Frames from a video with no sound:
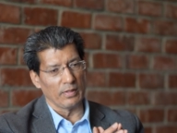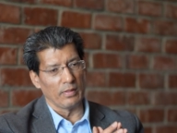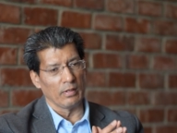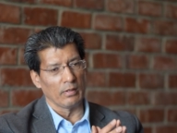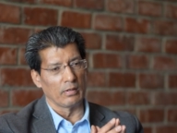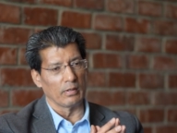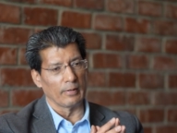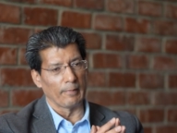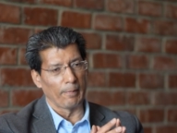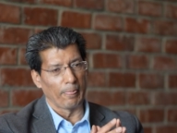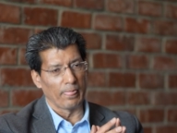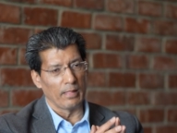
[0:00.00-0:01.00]
I think the
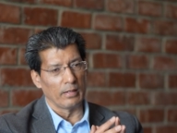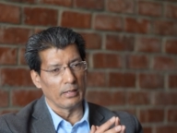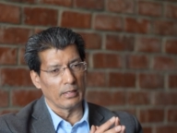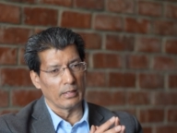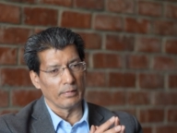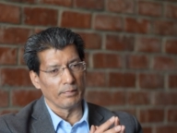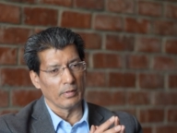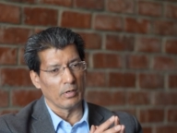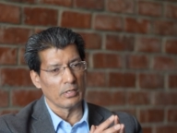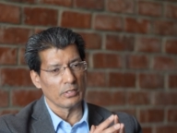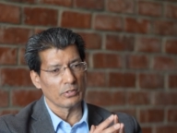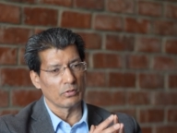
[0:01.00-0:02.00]

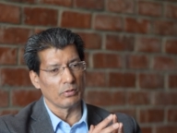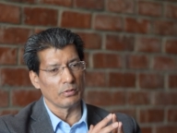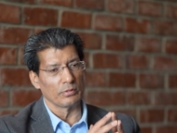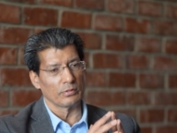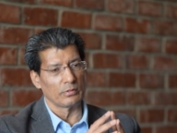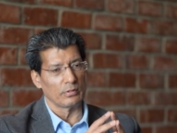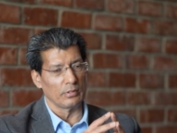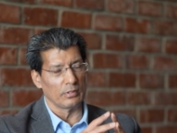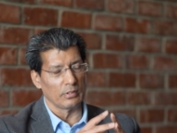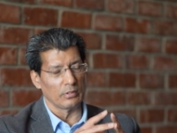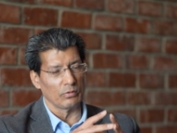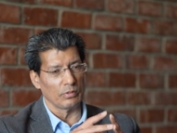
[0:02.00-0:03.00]
honors goes
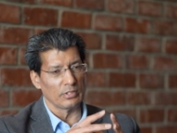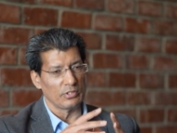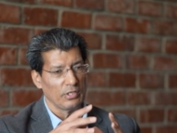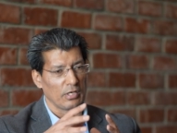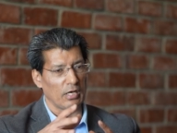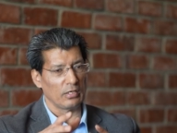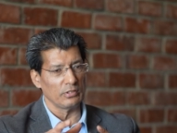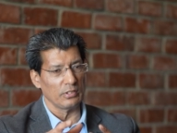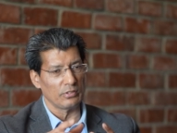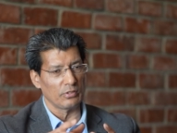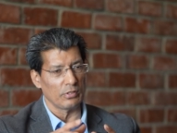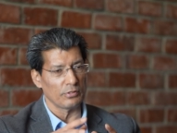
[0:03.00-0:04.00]
to the
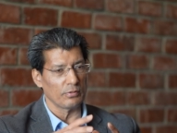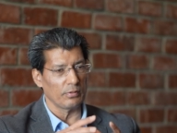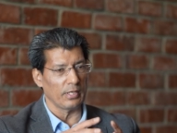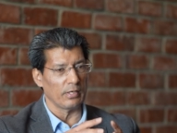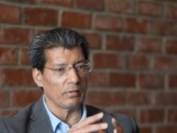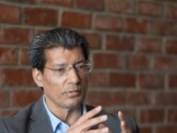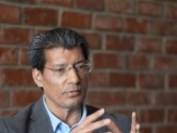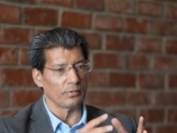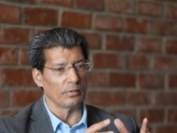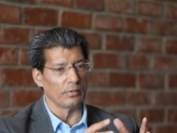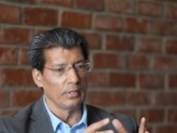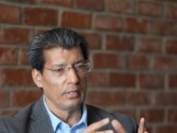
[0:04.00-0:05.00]
Sinologists also, and
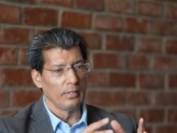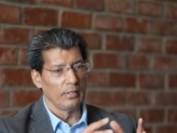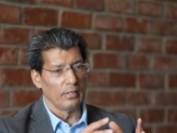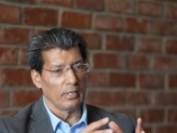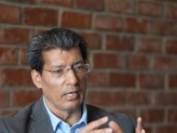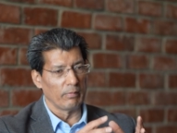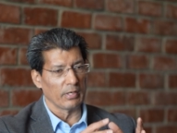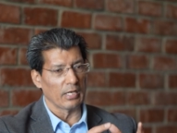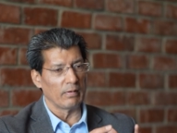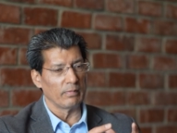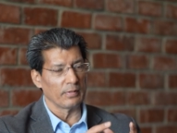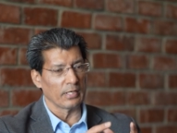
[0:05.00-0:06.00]
also our
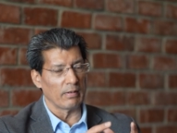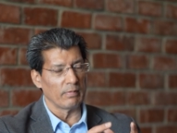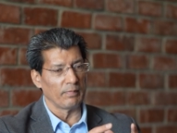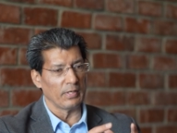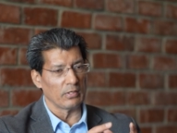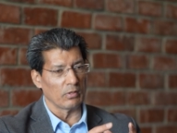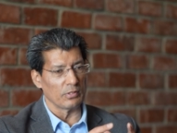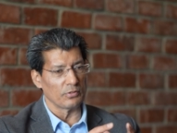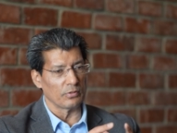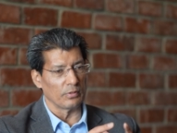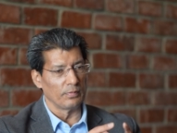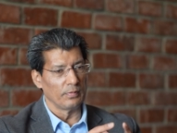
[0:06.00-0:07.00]
government
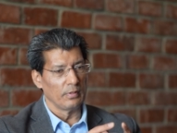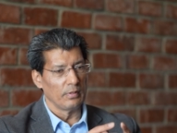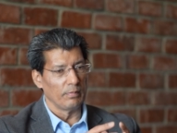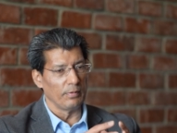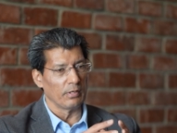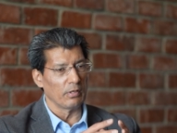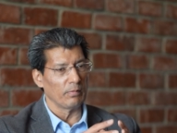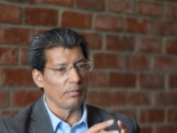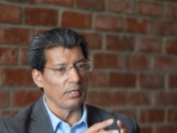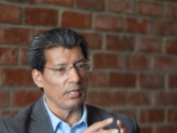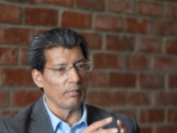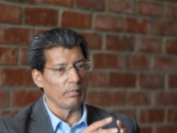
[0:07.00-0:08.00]
also. We have not
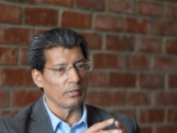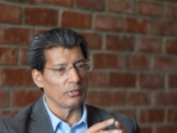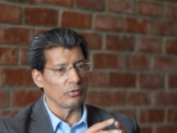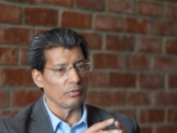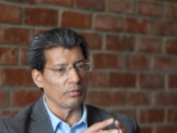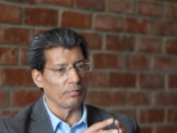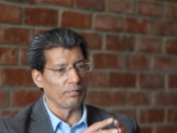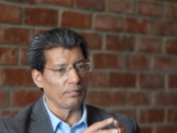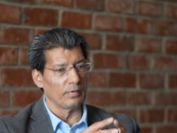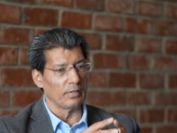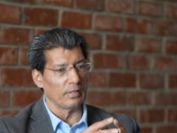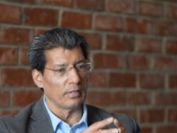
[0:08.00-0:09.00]
been able to,
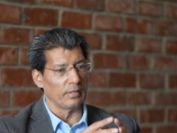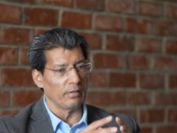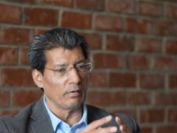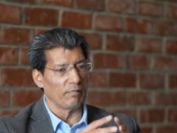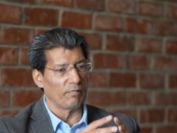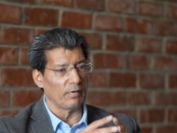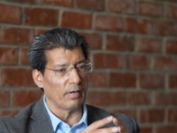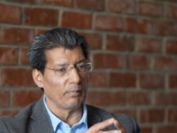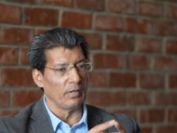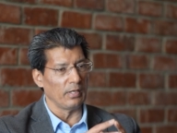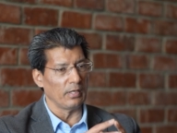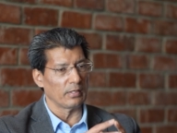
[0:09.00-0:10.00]

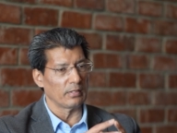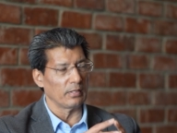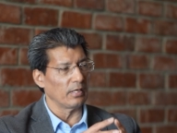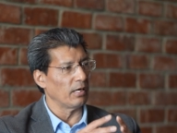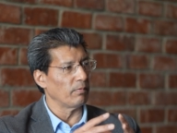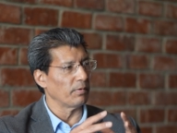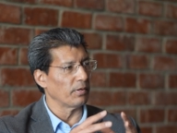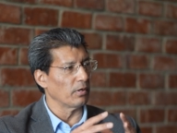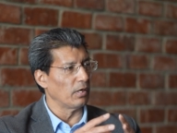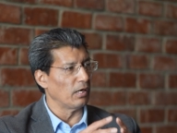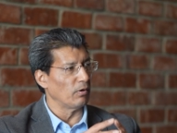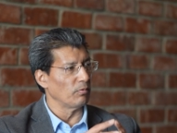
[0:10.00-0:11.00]
formulate our
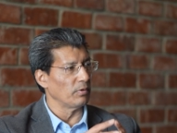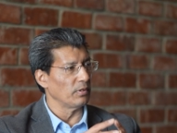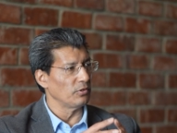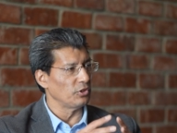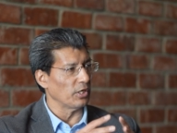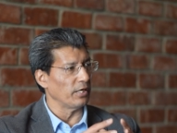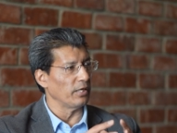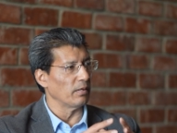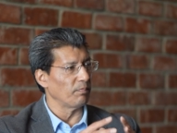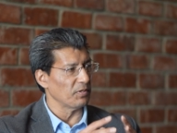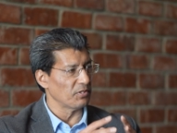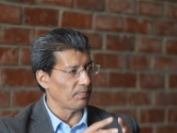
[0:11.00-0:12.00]
own
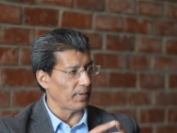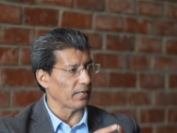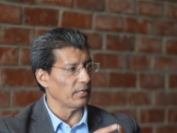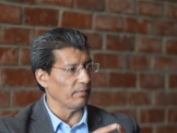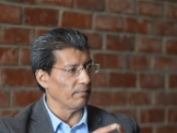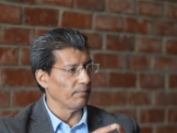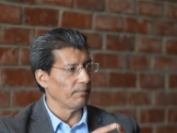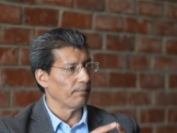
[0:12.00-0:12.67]
China perspective.